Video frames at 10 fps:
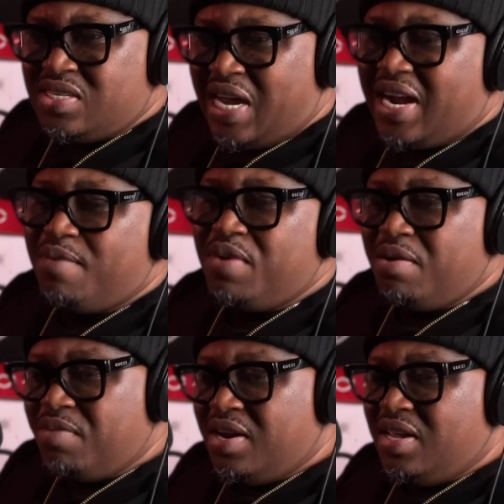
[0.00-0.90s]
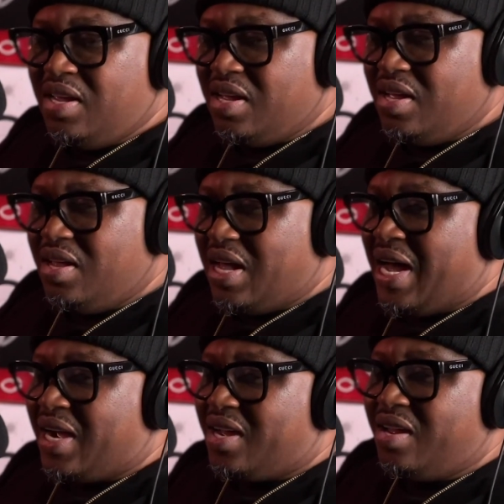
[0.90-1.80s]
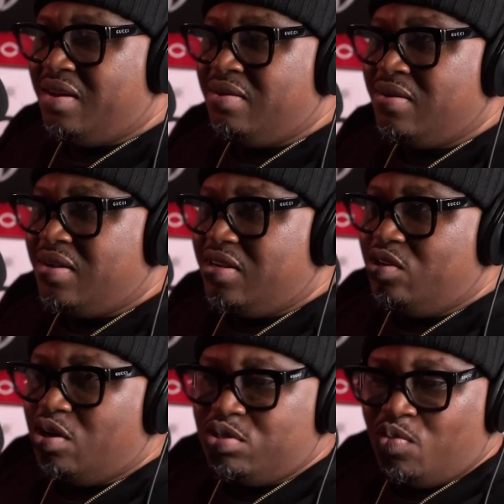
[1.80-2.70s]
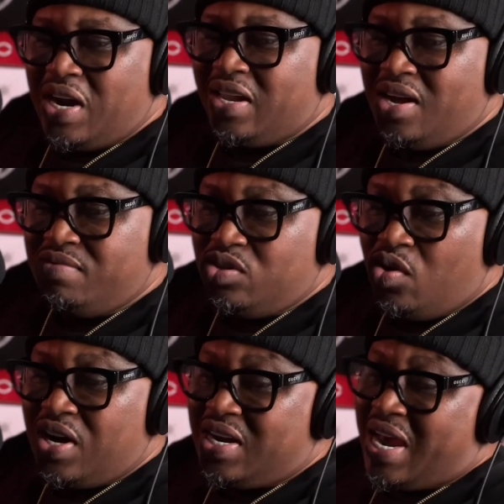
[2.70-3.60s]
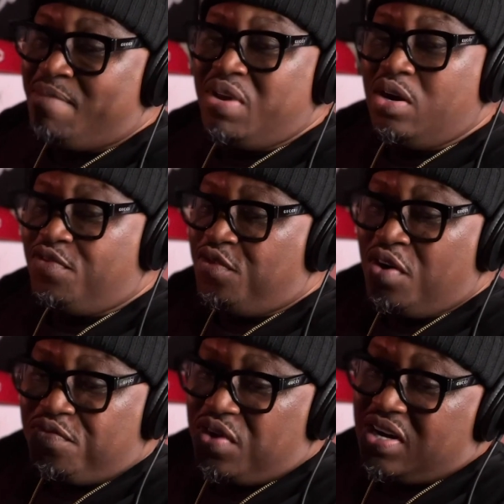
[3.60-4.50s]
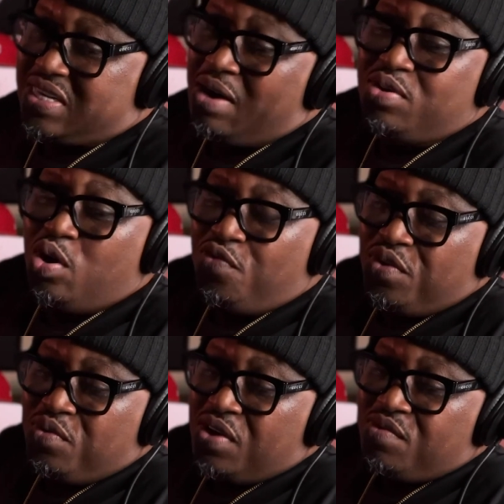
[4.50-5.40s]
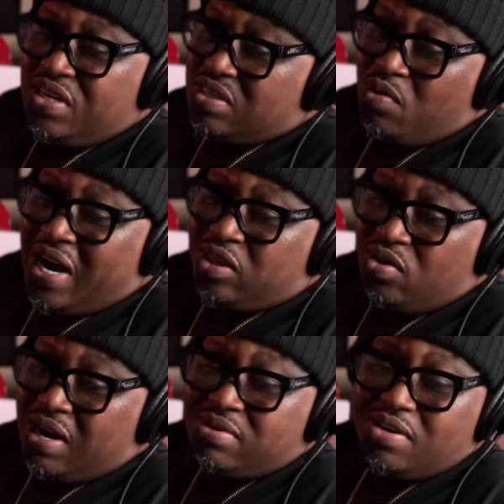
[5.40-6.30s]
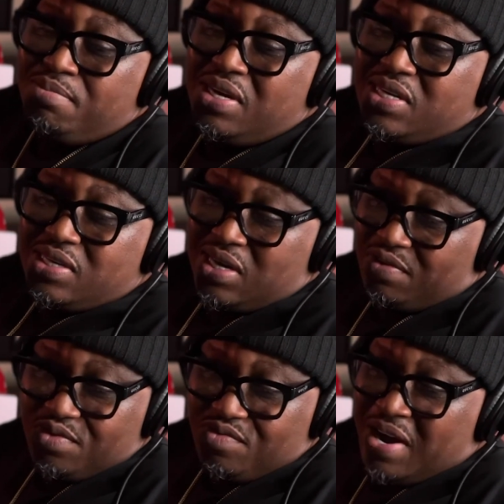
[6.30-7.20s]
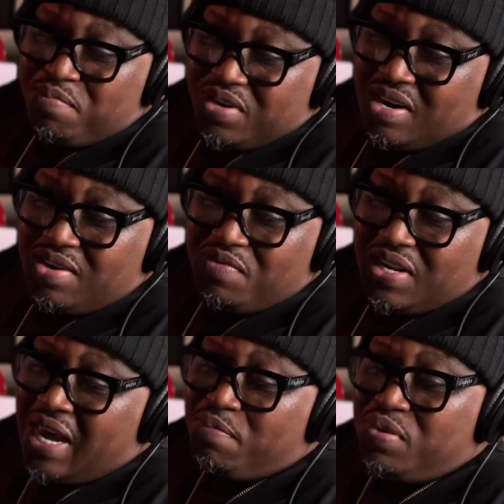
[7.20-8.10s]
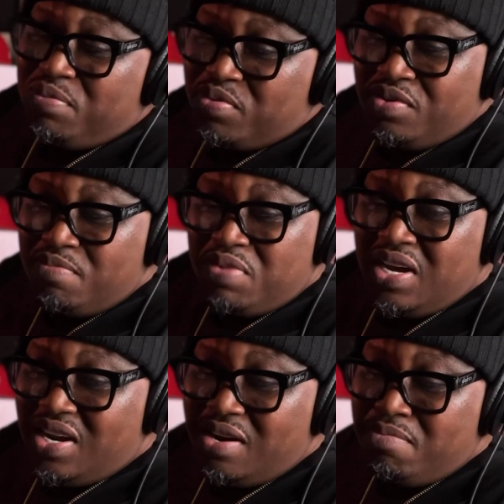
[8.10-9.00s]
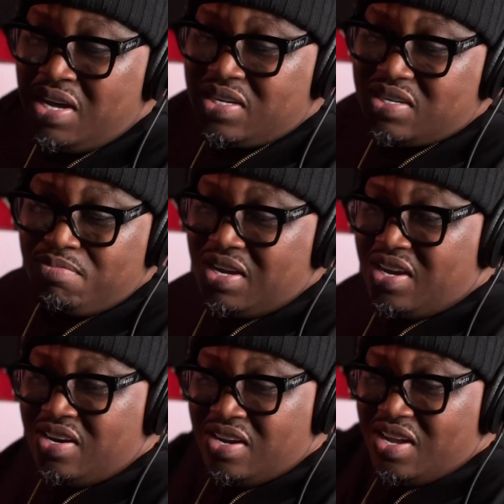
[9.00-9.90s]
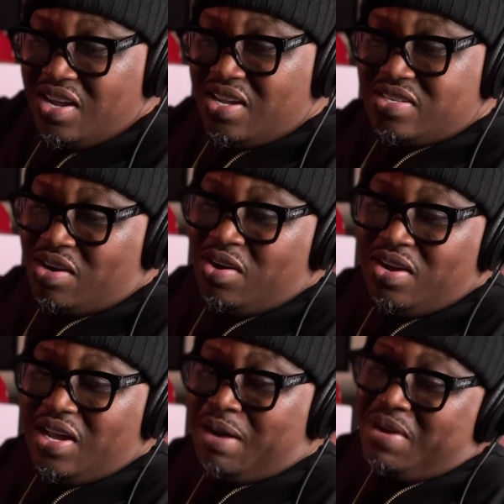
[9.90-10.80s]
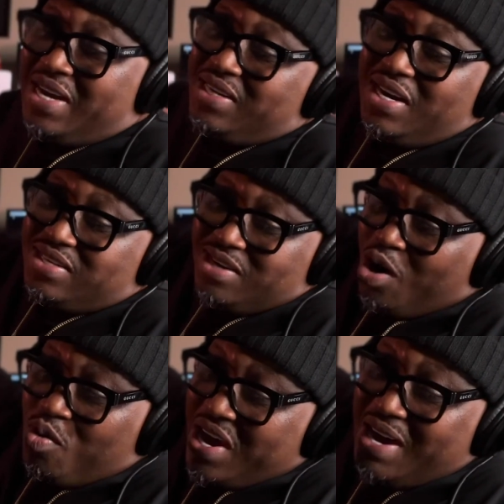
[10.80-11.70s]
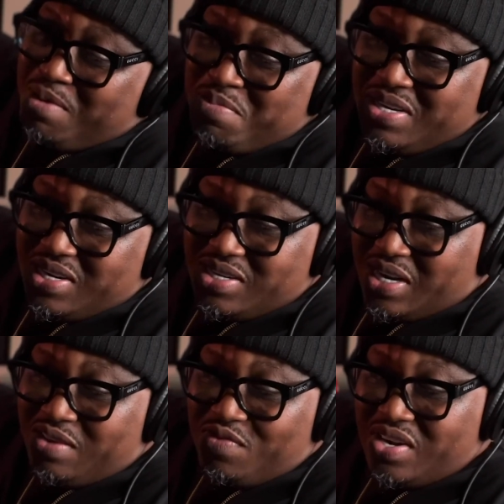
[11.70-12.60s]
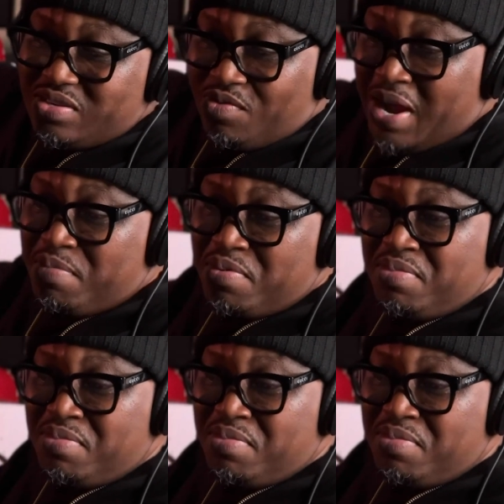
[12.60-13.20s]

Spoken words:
I could make money. I can, do what I love doing and not be in the forefront. Because I don't know for what reason why I thought I was going to be a successful rapper. And I don't even like people and being in the mix and being. So I'm like, there's no way I'm going to be successful as a rapper.